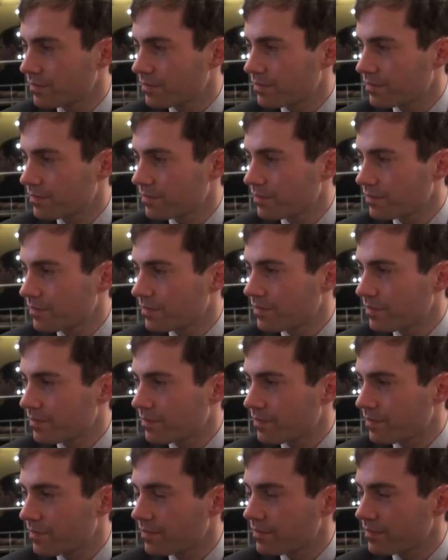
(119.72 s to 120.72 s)

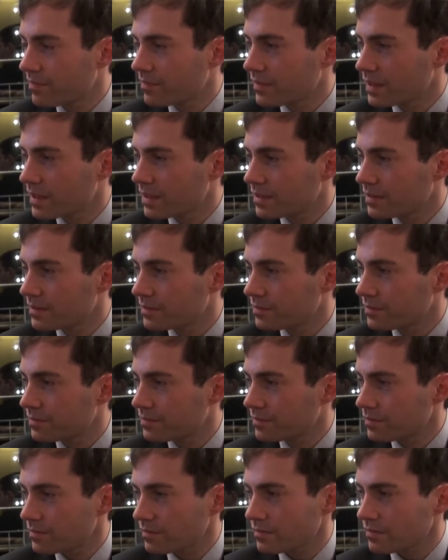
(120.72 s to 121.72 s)

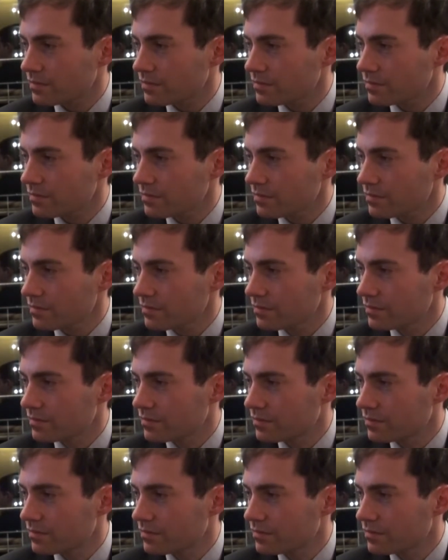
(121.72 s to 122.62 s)
[no speech]